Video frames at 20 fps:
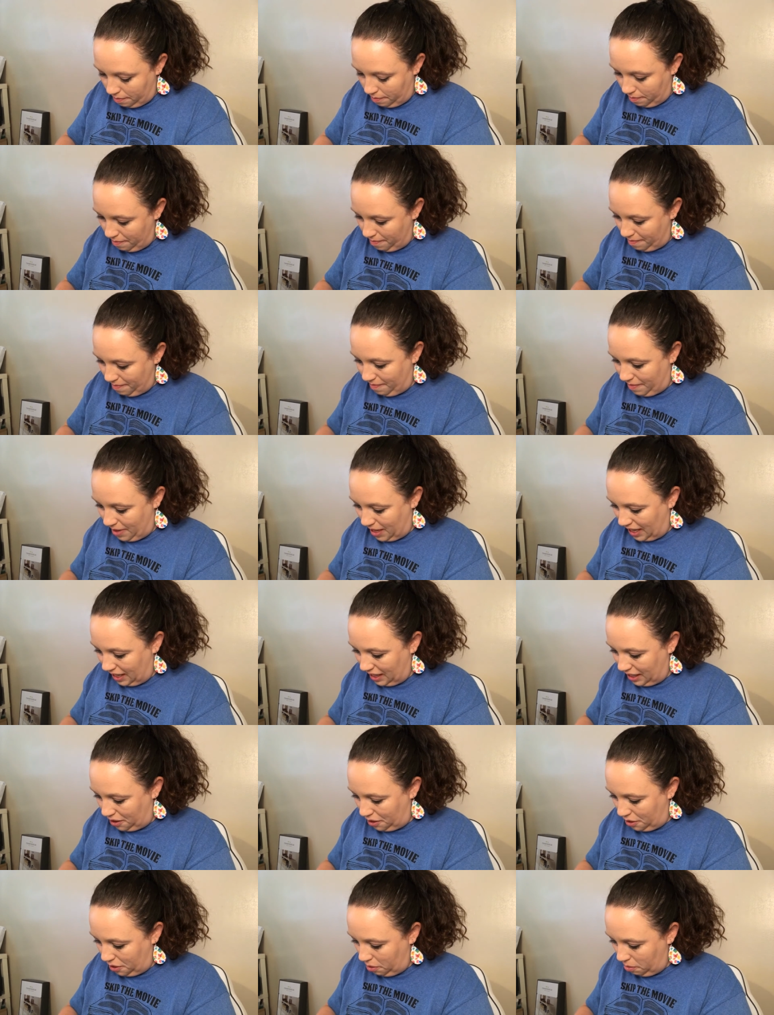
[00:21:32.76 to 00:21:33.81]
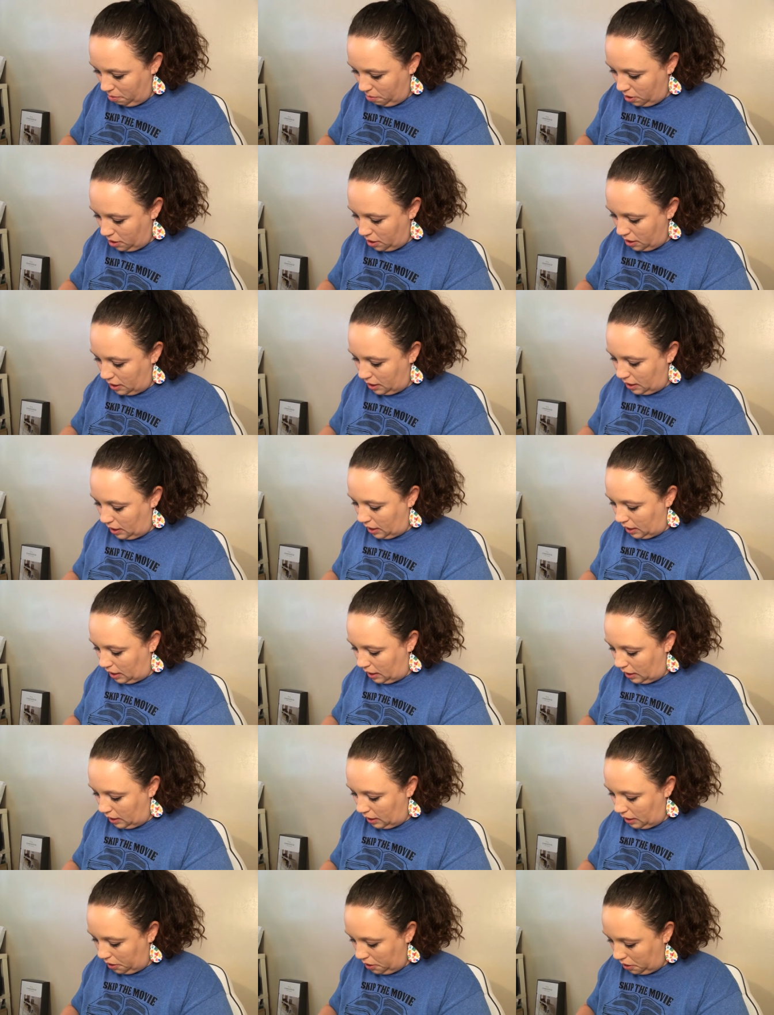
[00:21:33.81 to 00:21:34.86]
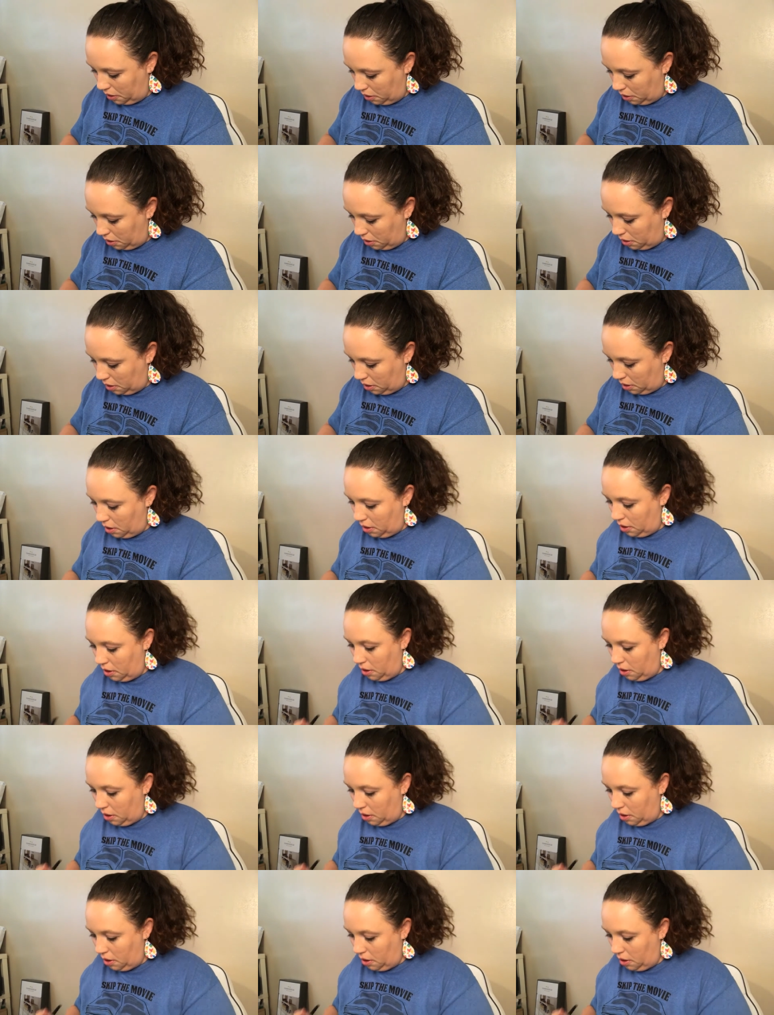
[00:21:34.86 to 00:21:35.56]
Hmm, I need two more designs.